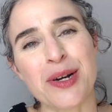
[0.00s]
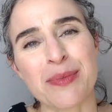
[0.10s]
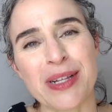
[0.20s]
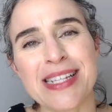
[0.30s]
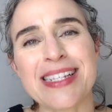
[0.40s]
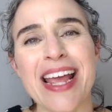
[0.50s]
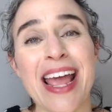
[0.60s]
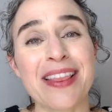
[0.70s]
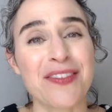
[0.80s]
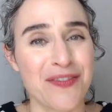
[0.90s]
herbalist
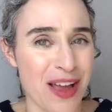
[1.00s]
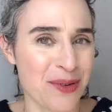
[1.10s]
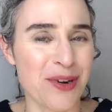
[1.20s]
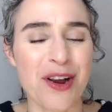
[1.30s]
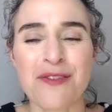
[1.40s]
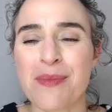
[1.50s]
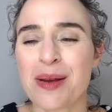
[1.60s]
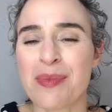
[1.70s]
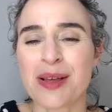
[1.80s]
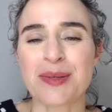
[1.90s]
and the founder of
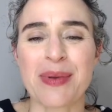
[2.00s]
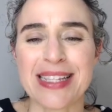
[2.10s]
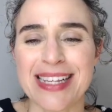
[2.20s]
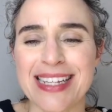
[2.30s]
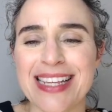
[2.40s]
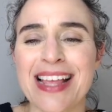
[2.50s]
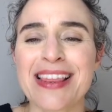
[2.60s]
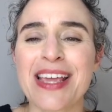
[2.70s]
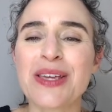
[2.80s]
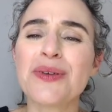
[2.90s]
Menopause Basics.
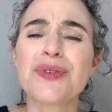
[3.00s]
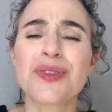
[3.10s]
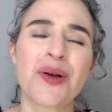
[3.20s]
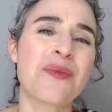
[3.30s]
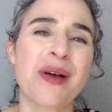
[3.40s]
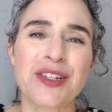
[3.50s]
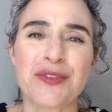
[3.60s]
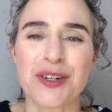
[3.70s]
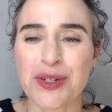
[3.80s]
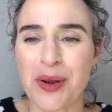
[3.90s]
And thank you so much
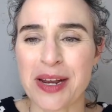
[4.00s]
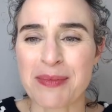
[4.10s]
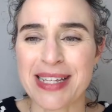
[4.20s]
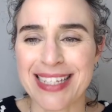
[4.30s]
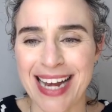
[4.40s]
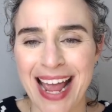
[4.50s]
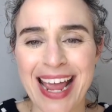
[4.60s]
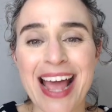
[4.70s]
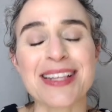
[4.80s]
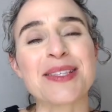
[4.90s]
for joining me
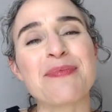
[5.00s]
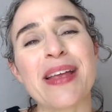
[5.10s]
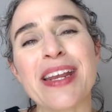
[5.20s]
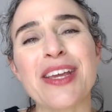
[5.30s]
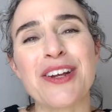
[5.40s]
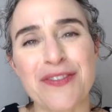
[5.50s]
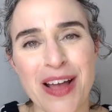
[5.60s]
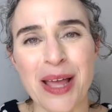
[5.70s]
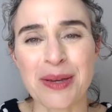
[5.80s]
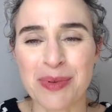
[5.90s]
today and spending your
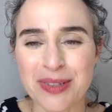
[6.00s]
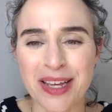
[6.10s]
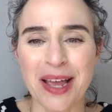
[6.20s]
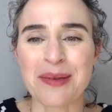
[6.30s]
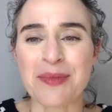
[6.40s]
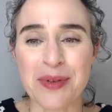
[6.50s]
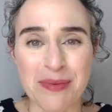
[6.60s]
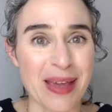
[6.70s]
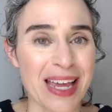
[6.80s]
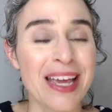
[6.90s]
valuable time
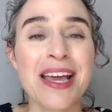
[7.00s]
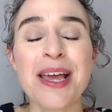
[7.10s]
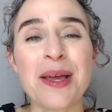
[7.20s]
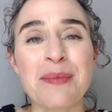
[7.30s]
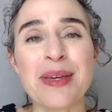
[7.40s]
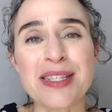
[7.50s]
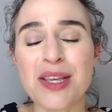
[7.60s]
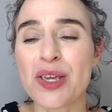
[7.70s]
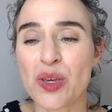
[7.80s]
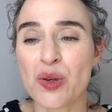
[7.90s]
with me. It means
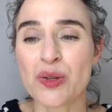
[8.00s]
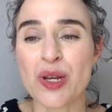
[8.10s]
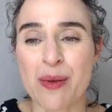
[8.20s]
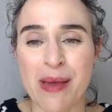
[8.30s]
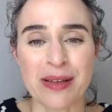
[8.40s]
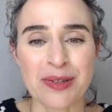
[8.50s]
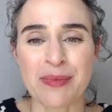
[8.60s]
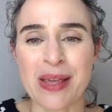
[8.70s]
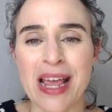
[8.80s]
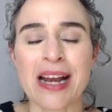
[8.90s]
a huge amount to
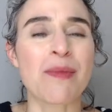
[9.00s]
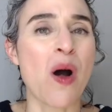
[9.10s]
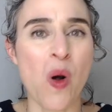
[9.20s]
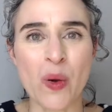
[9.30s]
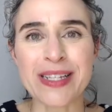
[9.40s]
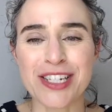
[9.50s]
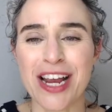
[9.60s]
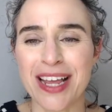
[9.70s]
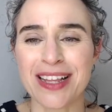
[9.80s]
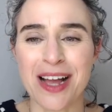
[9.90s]
me, and I'm always
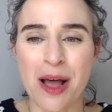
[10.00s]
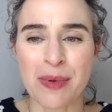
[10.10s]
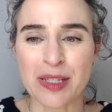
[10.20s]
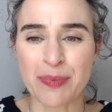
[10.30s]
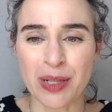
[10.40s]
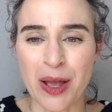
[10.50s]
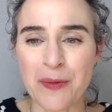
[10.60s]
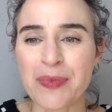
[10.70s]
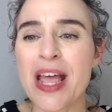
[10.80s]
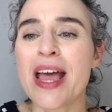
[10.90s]
checking the comments
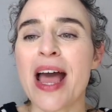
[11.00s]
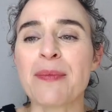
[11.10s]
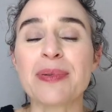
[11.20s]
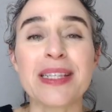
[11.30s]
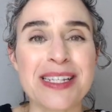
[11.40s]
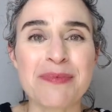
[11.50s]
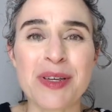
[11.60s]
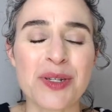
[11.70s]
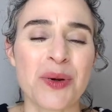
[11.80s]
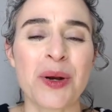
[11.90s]
below. And please
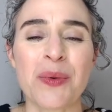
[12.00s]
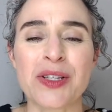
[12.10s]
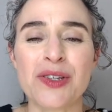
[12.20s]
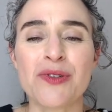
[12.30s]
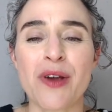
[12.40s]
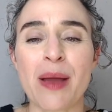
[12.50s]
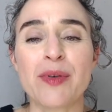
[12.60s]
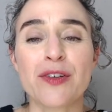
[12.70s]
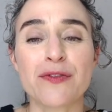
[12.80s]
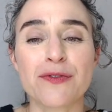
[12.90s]
be sure once you grab
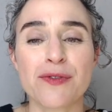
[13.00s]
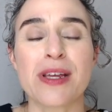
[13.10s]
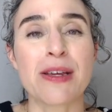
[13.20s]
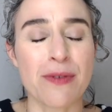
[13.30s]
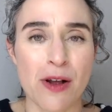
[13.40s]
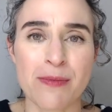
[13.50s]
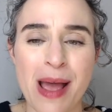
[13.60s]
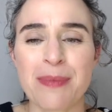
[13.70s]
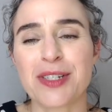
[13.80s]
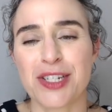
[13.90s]
your free
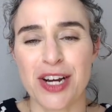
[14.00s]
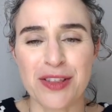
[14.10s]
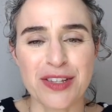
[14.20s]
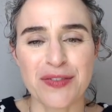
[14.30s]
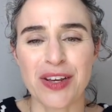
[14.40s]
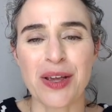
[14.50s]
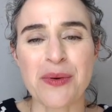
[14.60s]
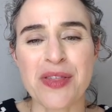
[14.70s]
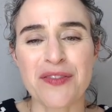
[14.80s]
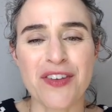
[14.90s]
roadmap to share this
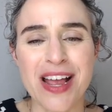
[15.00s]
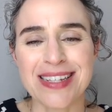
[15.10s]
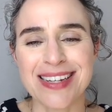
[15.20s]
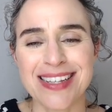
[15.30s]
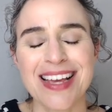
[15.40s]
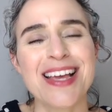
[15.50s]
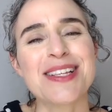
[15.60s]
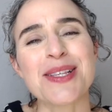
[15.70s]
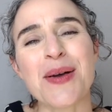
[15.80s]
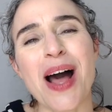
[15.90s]
video with a friend.
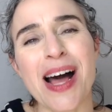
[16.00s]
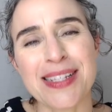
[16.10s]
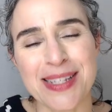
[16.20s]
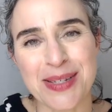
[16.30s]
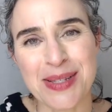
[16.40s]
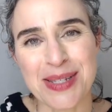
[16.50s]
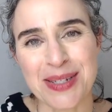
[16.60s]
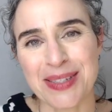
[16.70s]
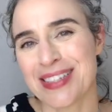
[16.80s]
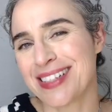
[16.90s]
So I'll see you
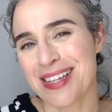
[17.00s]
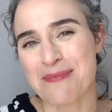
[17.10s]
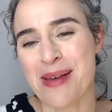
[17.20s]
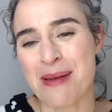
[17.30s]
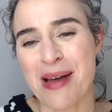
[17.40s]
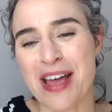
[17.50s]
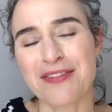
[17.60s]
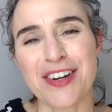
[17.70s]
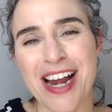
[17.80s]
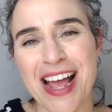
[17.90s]
soon. Bye bye
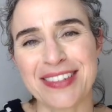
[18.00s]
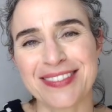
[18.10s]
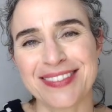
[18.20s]
for now.